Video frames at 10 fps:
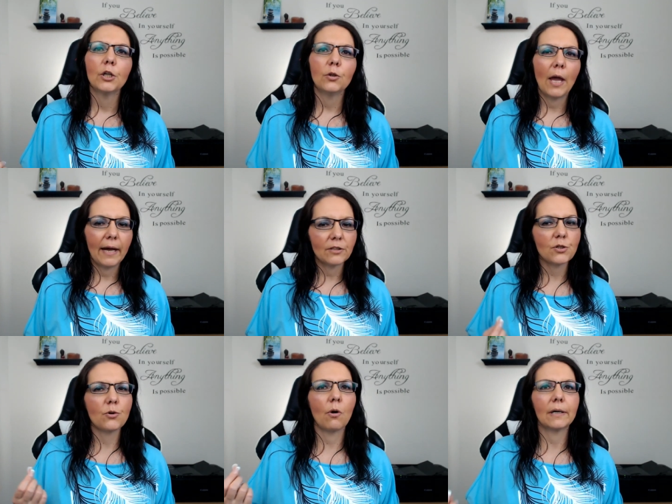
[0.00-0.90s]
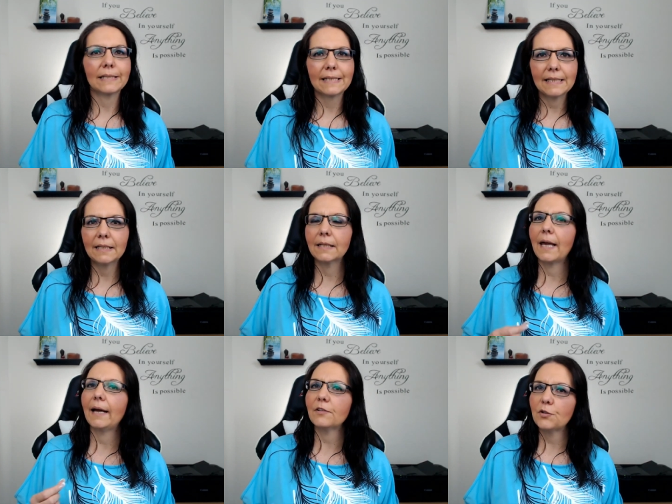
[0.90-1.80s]
as you are ascending,
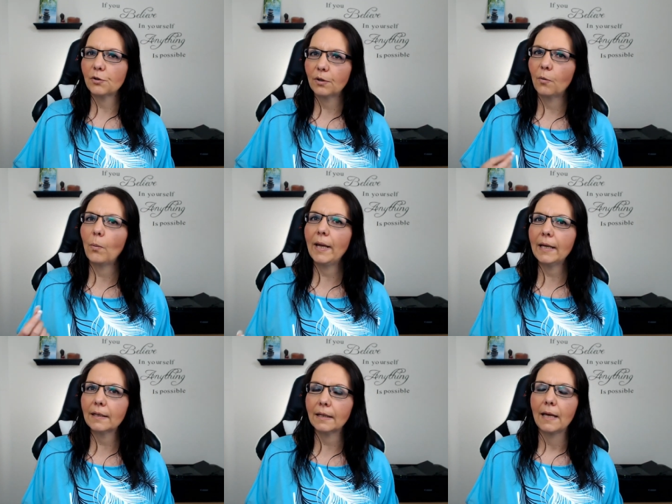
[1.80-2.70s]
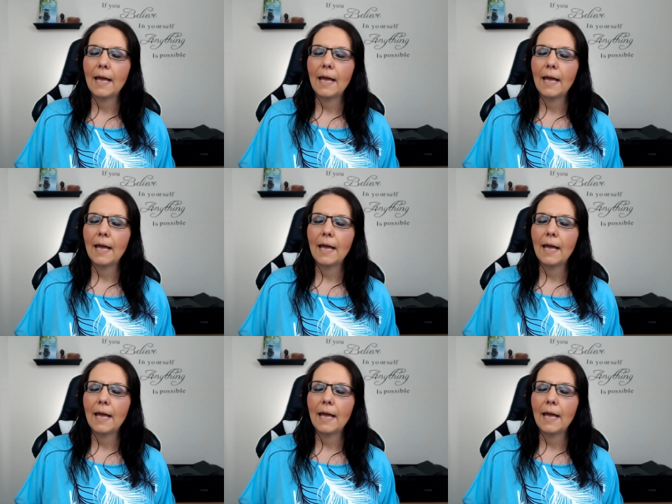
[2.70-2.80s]
as you're awakening.